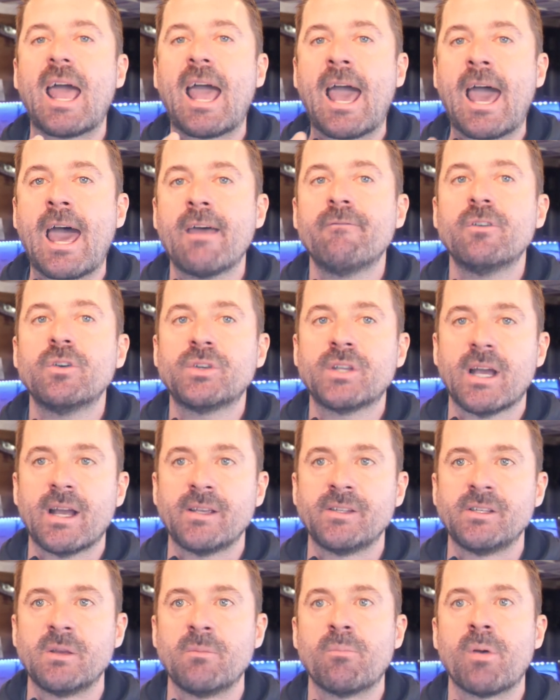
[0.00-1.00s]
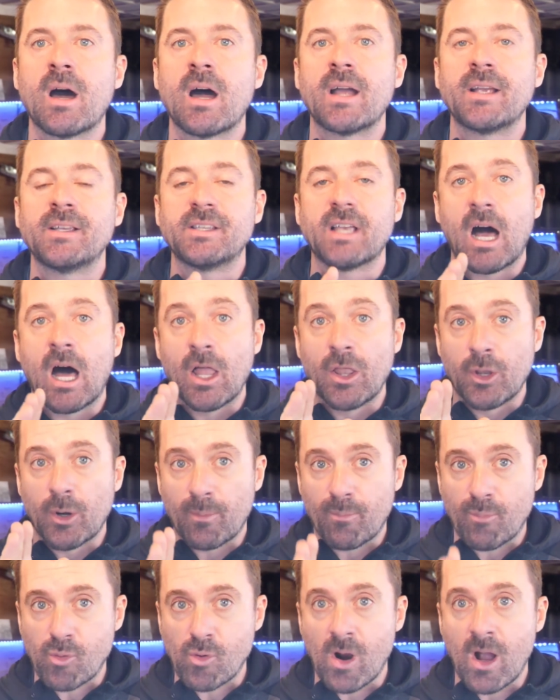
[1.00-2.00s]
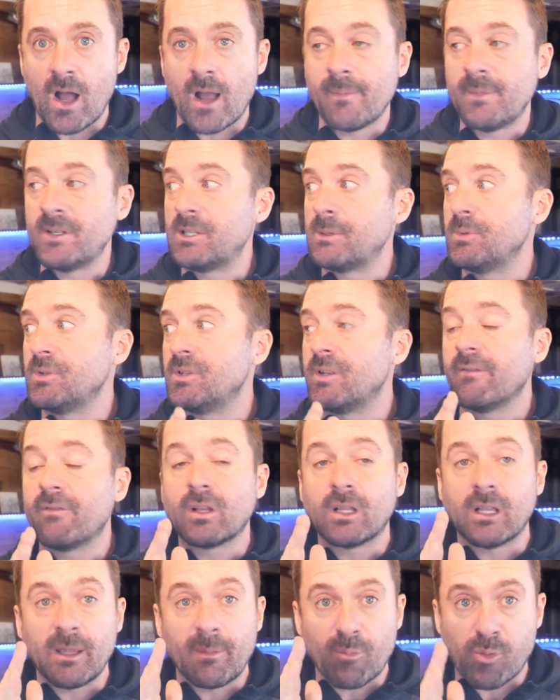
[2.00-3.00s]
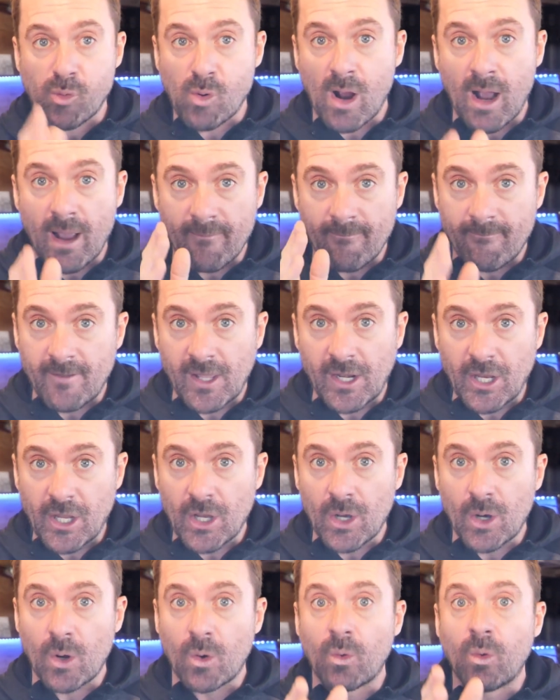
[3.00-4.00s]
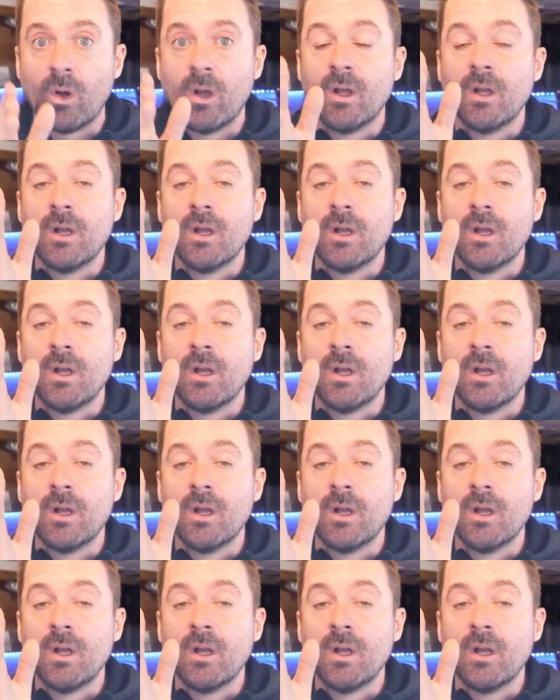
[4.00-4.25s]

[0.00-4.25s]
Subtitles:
advertising buys on their Prime and specifically Prime Video